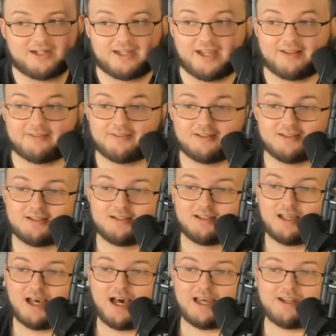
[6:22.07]
I guess.
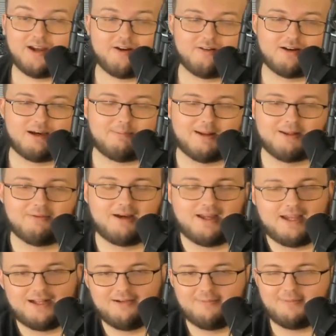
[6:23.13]
I know, by the
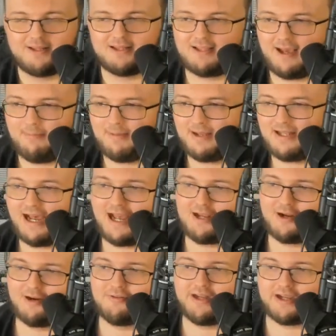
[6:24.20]
way, I know I'm going to comment. I
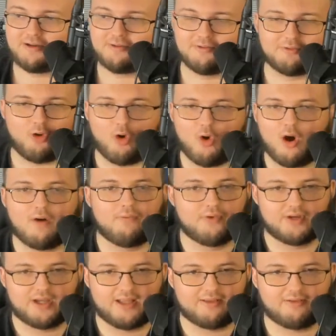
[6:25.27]
know Nickel is awful
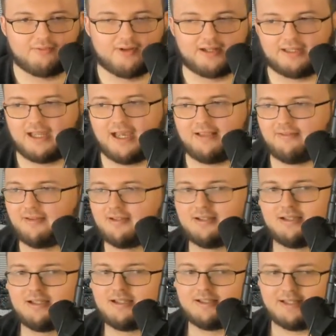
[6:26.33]
against the run, guys.
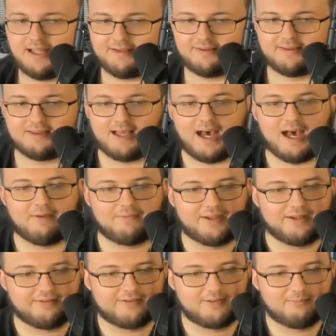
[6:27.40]
That's
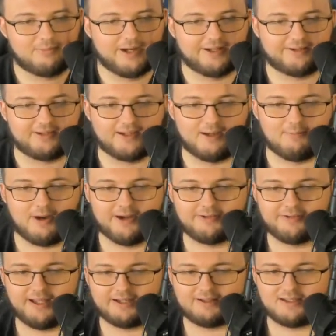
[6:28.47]
obvious. But I'm
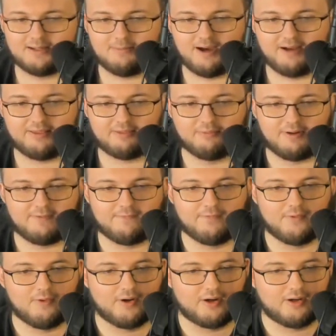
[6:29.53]
also not going to come out on 3
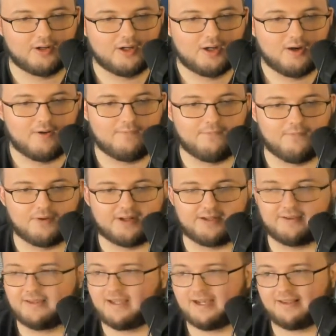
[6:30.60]
4 or
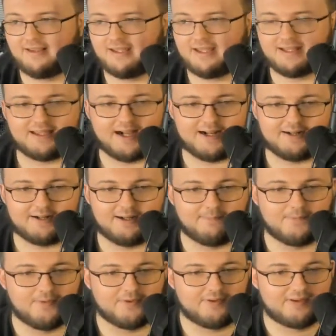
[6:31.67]
46 and get dotted up
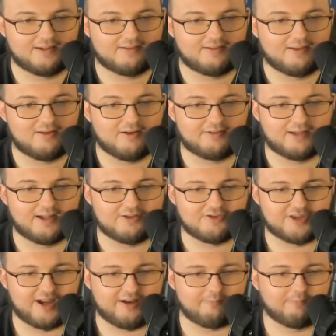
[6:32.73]
for a 60 yard
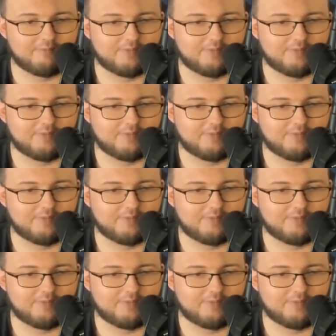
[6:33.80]
touchdown.